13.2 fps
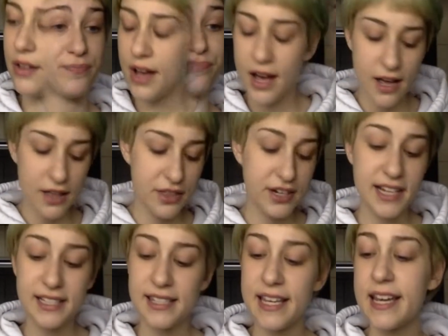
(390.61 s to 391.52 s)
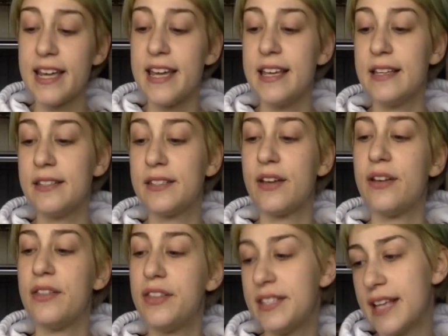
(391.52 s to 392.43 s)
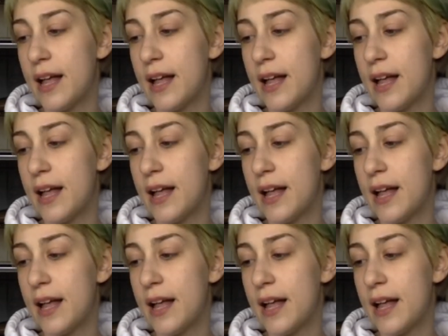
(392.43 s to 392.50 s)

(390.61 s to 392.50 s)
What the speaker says: The next thing is this